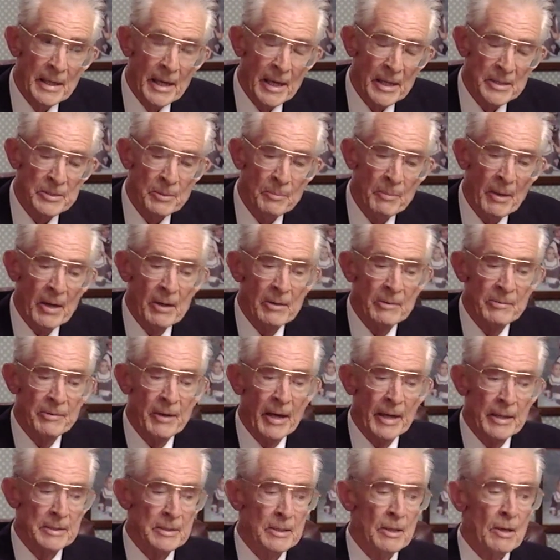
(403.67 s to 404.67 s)
As a matter of
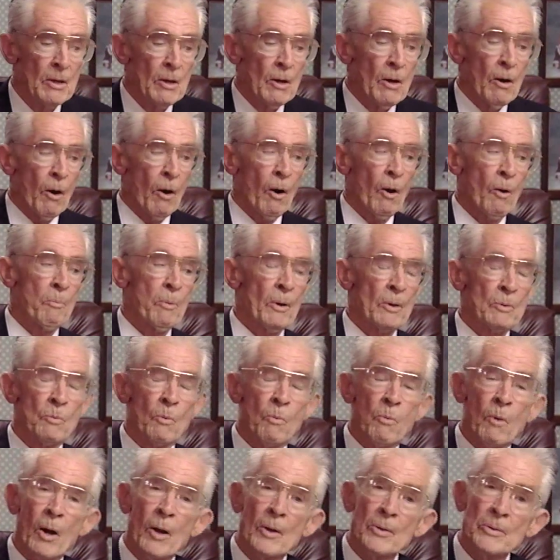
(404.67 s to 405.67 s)
fact, all but
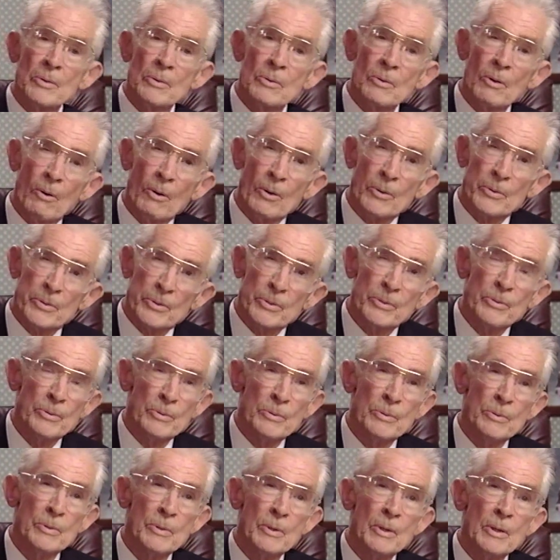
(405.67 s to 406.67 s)
one or
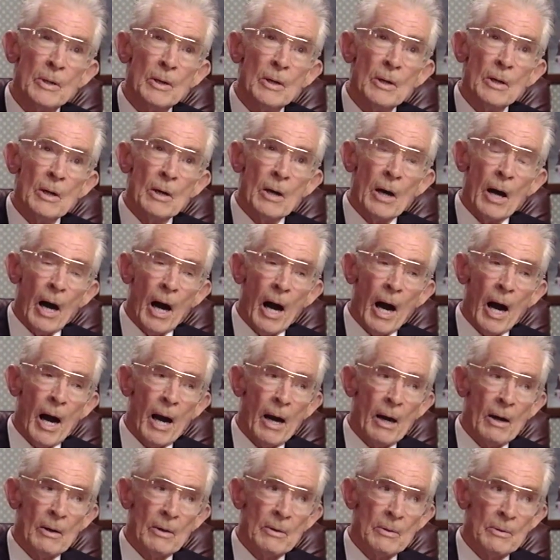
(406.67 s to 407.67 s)
two
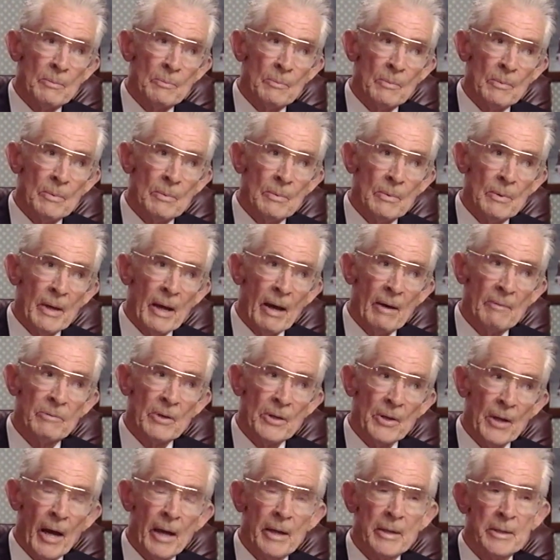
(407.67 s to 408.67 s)
have
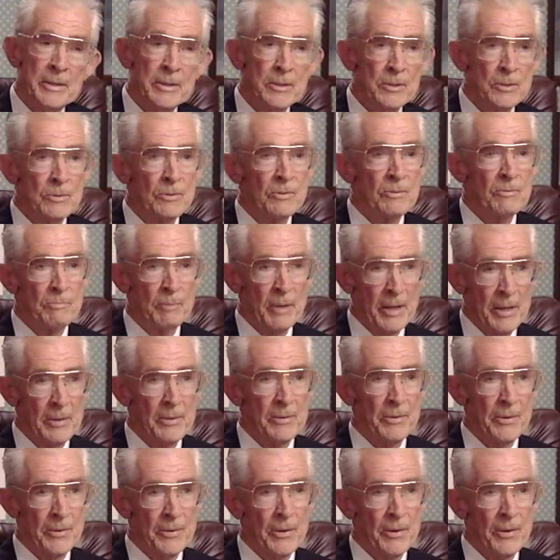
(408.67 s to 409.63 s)
an IQ of better than